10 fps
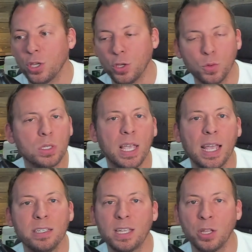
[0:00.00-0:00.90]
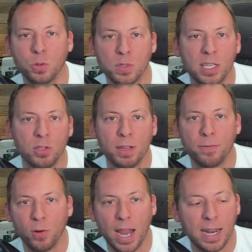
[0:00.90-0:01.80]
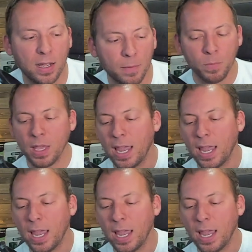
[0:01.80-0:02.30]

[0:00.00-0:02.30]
use case and utility for ADA,